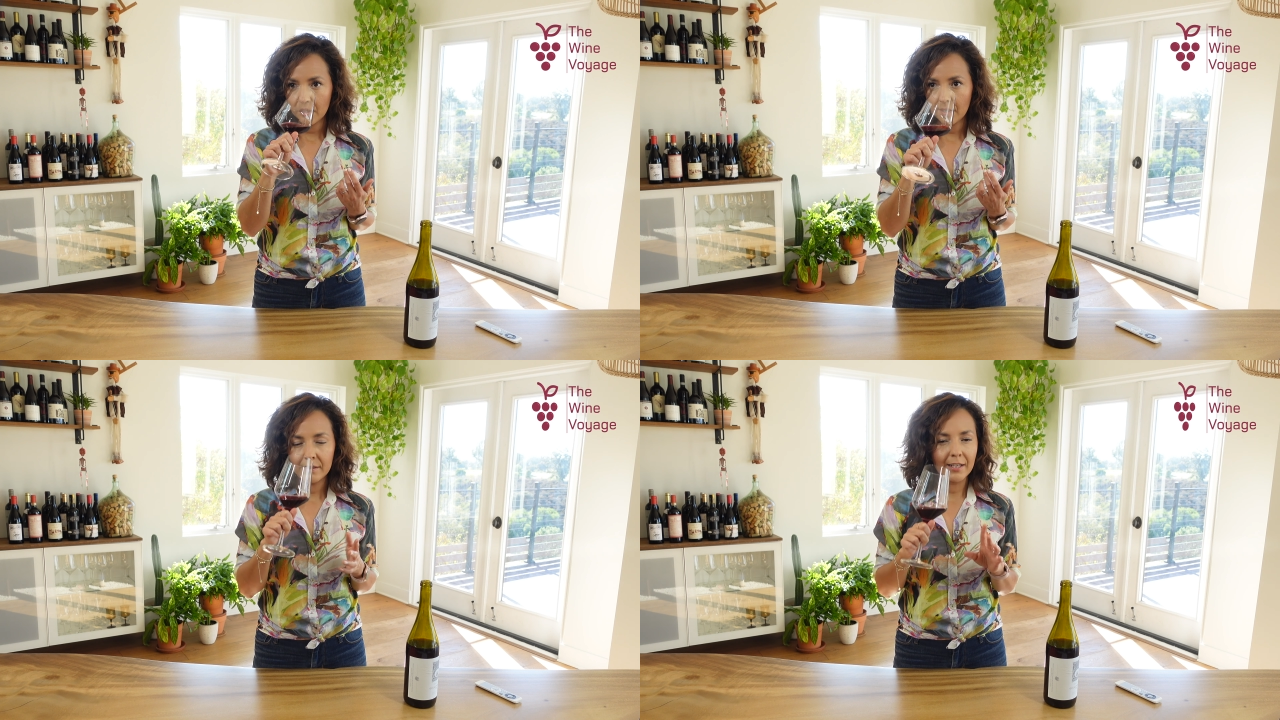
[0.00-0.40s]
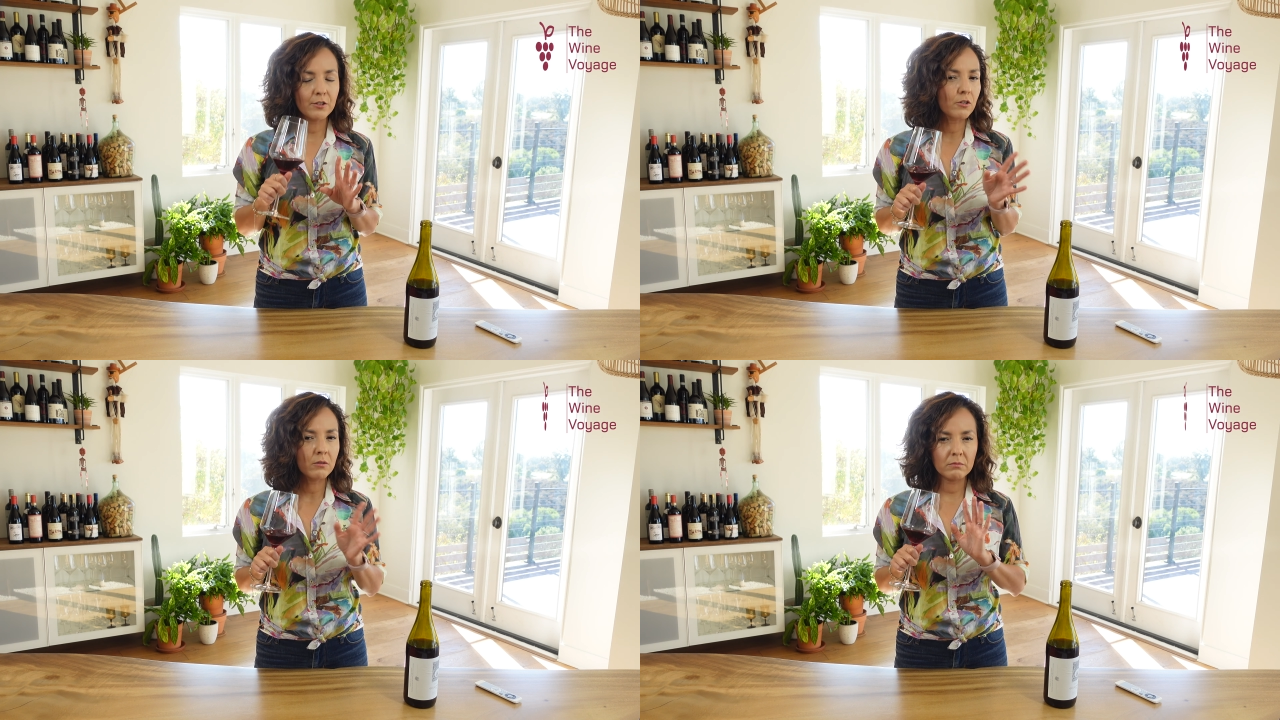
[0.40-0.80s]
And
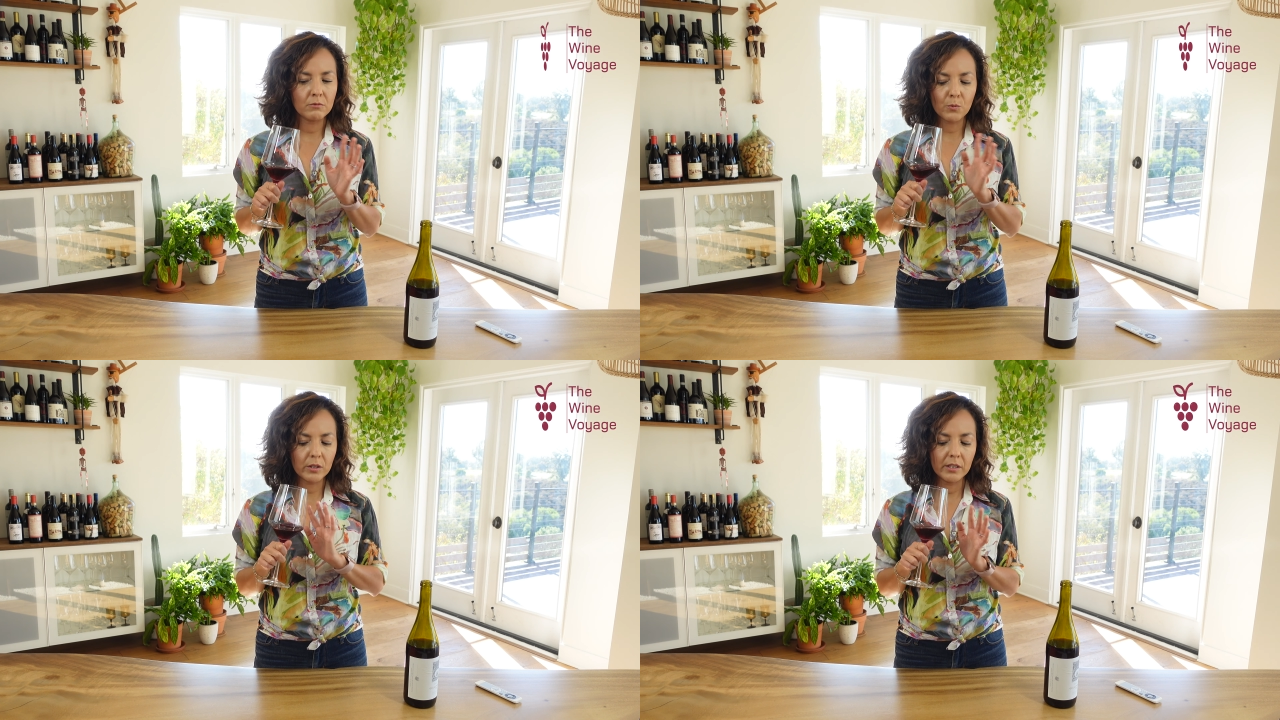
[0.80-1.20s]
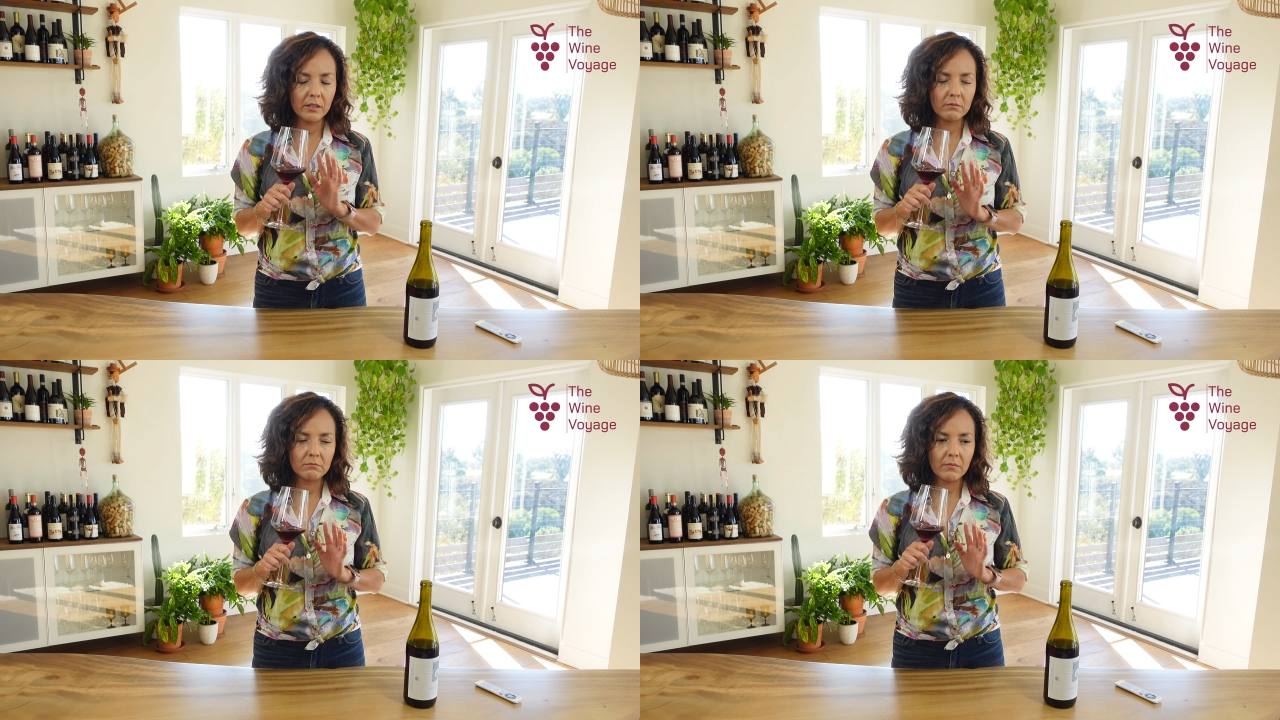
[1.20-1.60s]

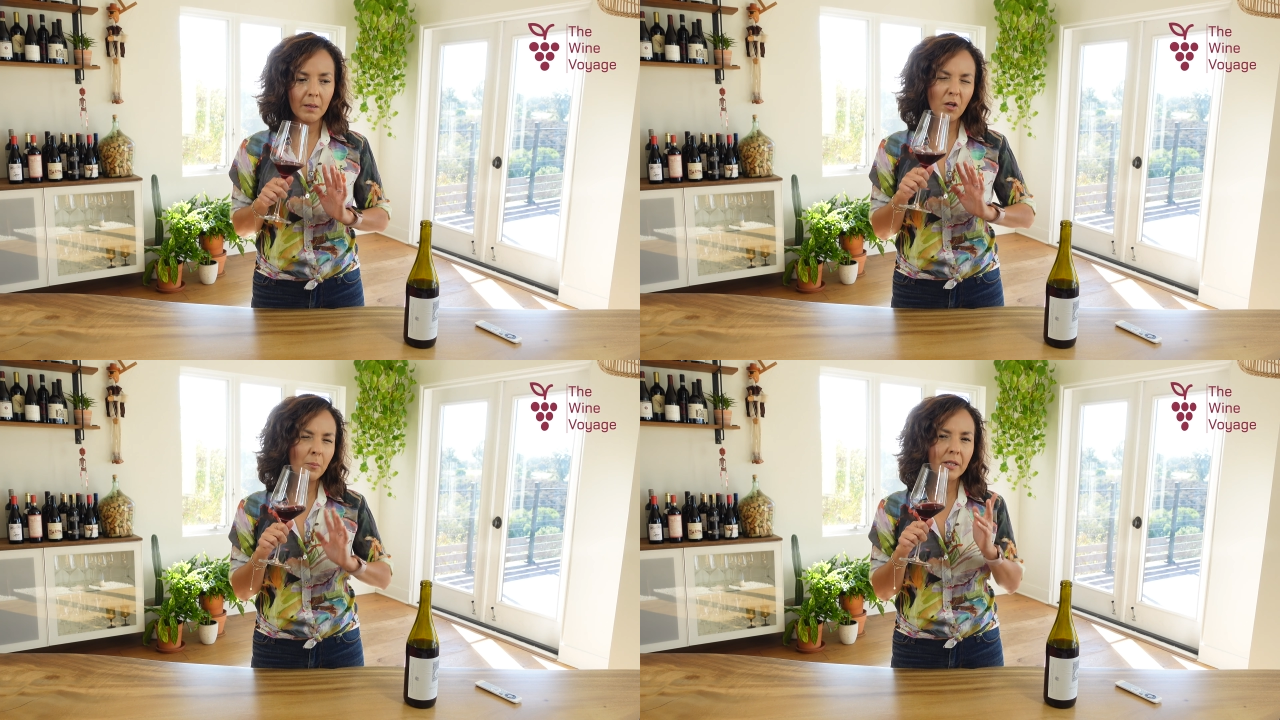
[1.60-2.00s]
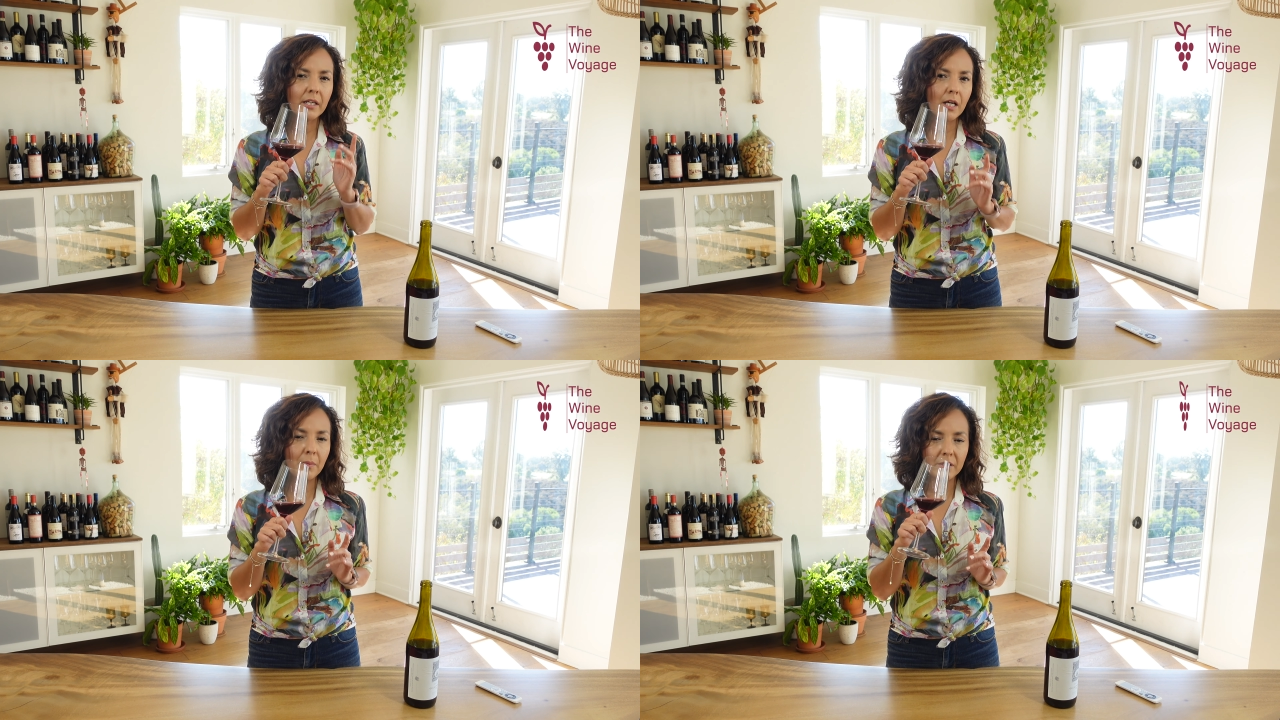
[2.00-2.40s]
I'm not
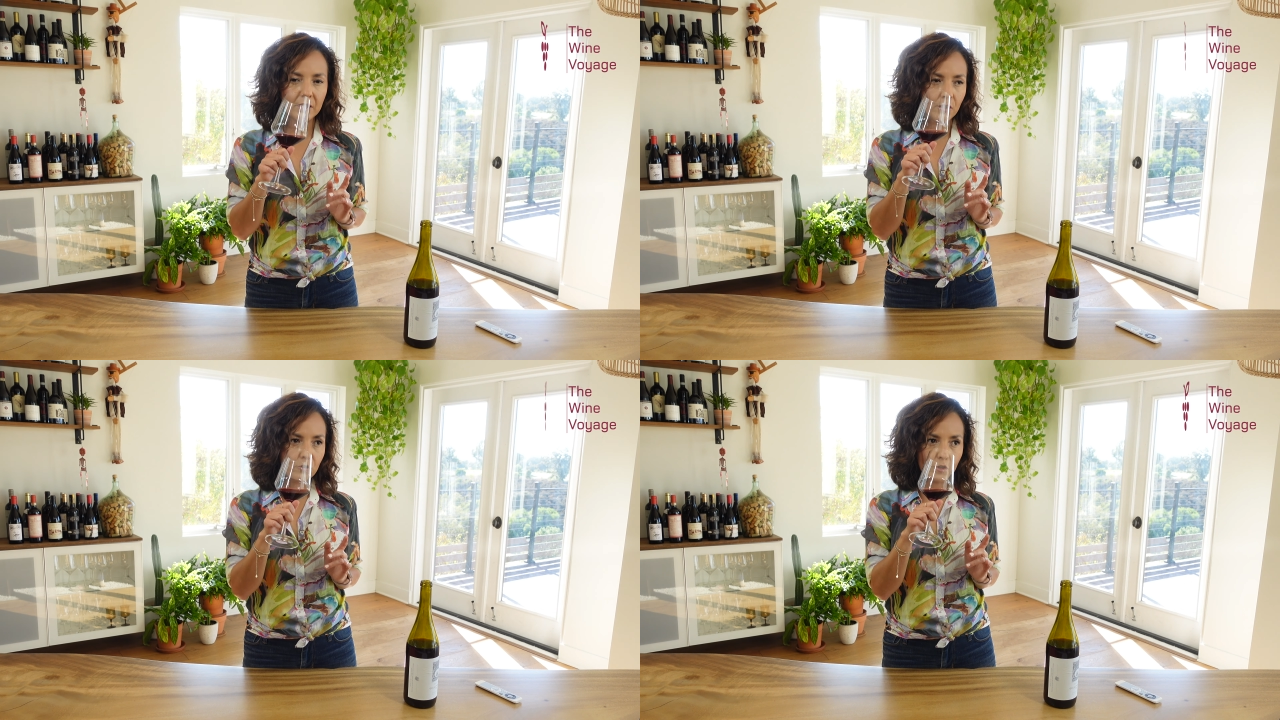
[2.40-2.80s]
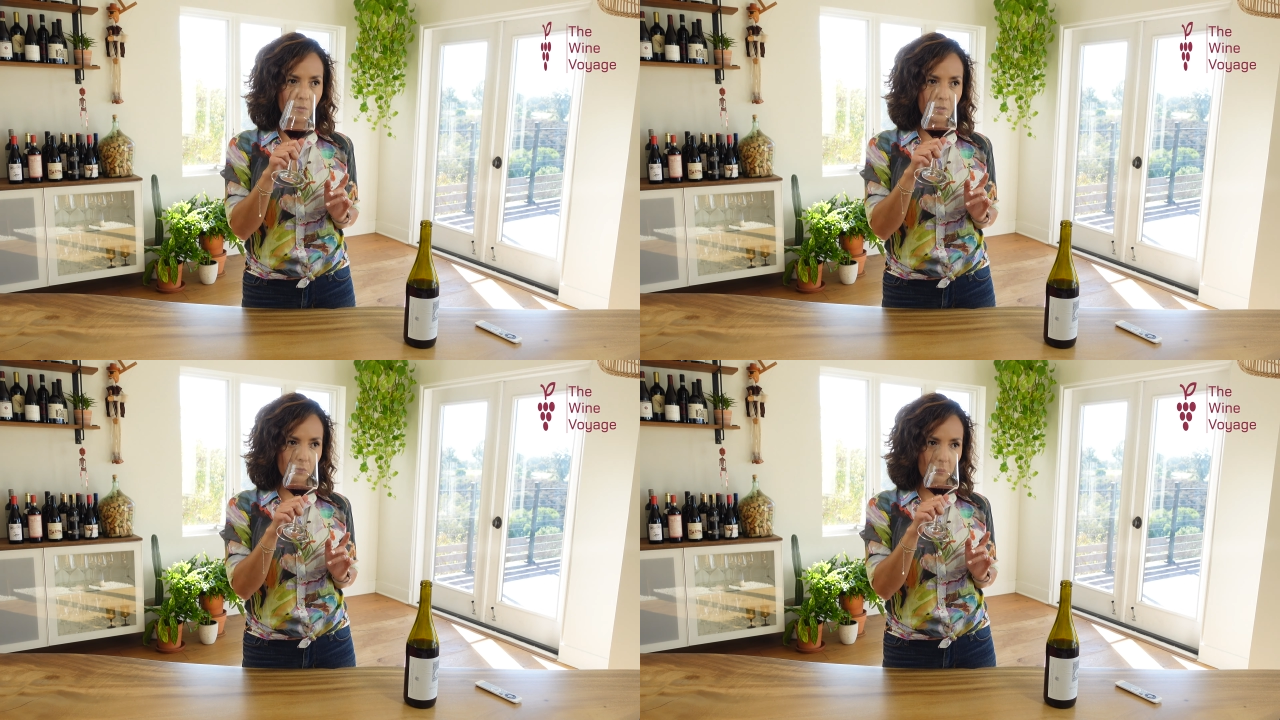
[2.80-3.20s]
picking up any
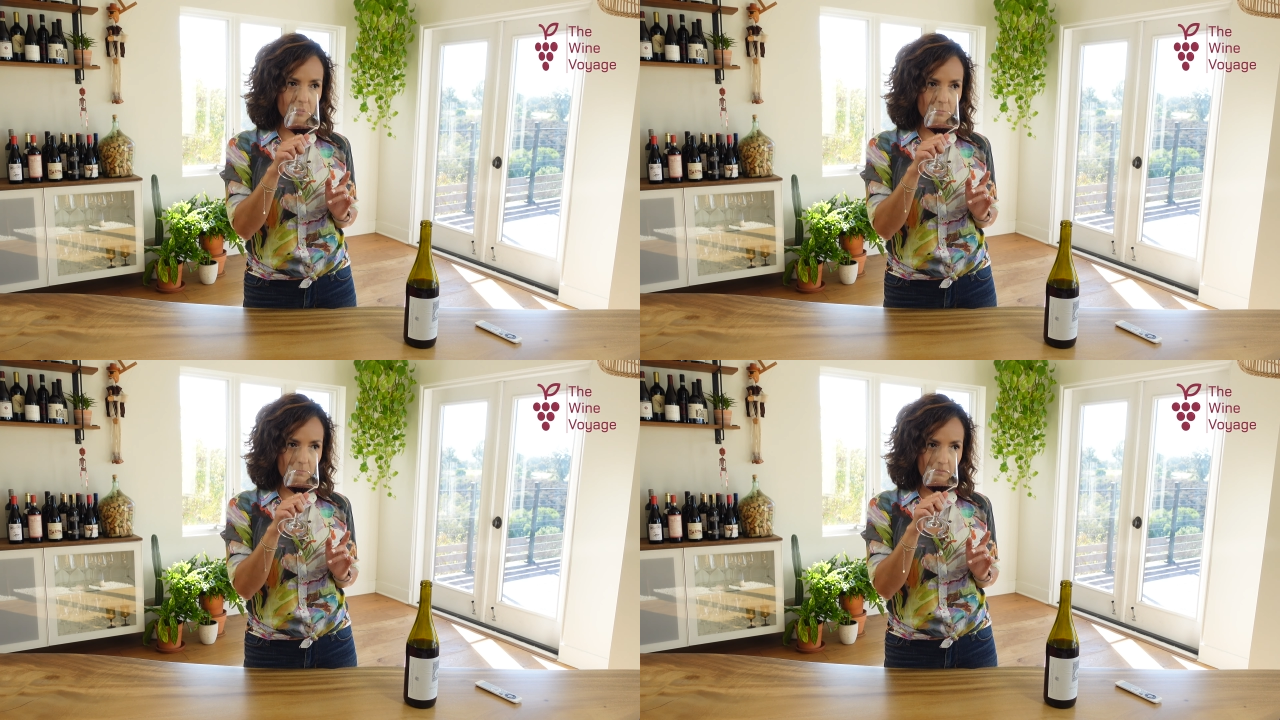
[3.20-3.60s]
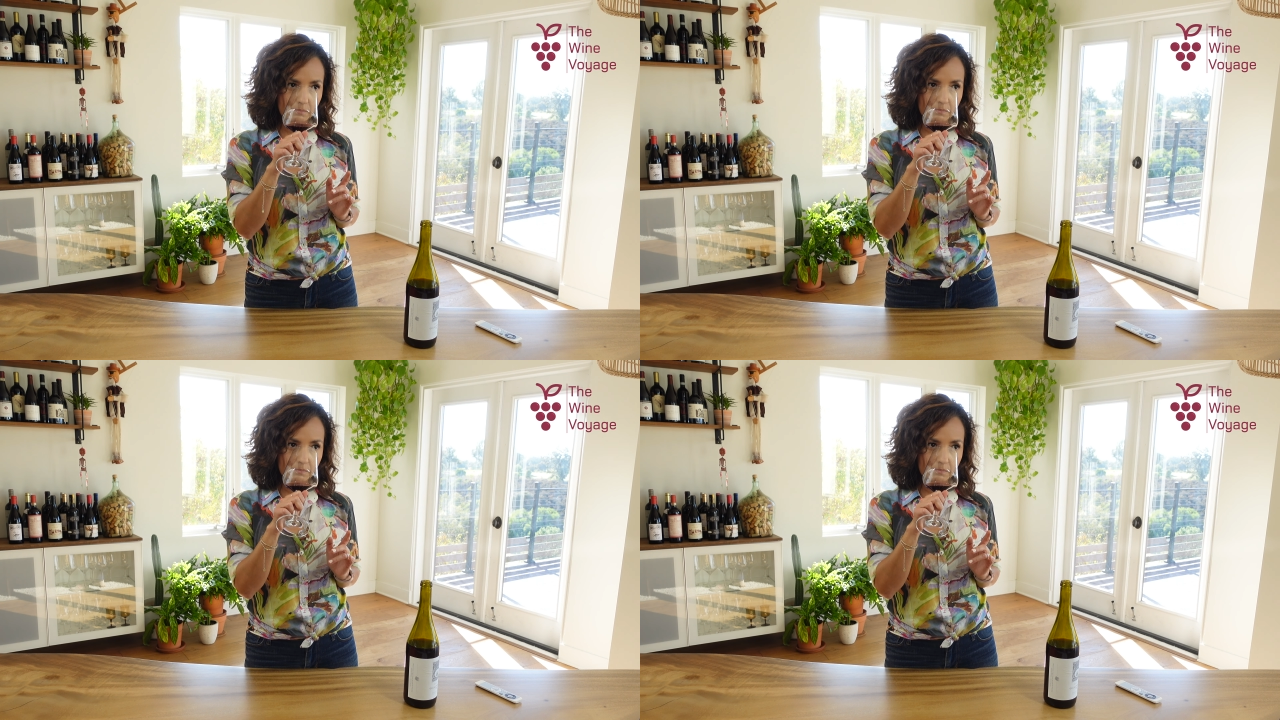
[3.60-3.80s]
tertiary aromas.